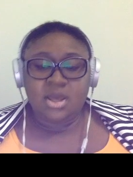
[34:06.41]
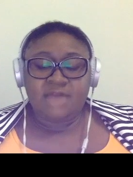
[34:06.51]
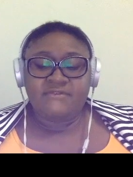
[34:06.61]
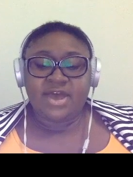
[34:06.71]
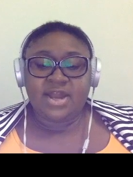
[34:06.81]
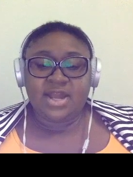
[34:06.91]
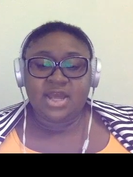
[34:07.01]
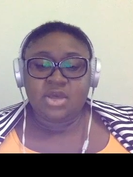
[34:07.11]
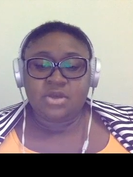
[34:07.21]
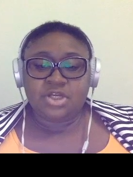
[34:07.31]
And
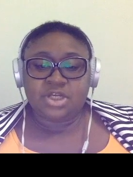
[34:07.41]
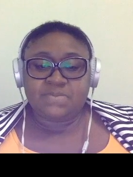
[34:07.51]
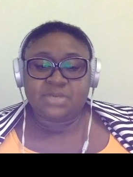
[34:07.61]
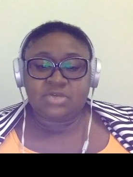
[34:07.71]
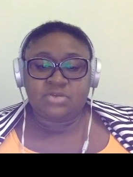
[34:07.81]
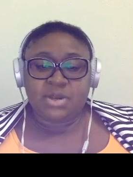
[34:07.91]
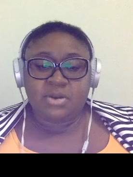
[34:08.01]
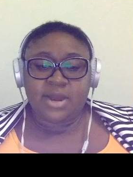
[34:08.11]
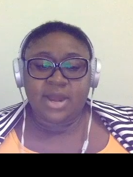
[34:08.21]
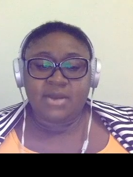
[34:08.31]
finally, you'd just be swimming
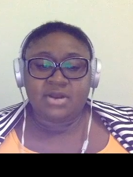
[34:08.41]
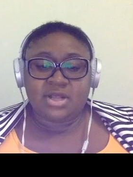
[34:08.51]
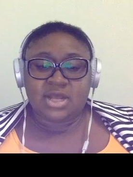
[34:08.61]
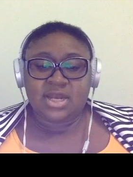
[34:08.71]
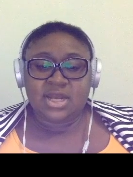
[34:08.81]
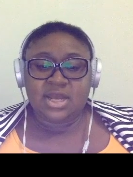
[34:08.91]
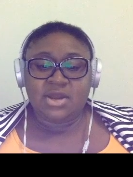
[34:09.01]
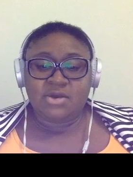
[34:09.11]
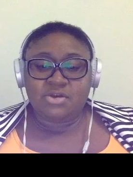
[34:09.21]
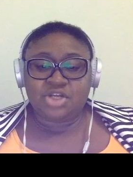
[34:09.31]
around in the
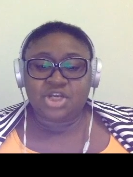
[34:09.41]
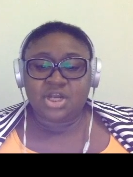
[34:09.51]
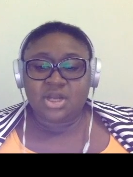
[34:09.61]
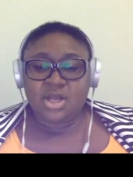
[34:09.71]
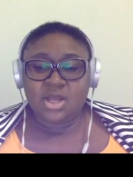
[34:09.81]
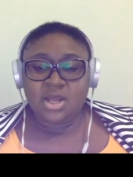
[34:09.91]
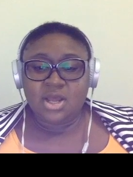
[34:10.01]
Indian Ocean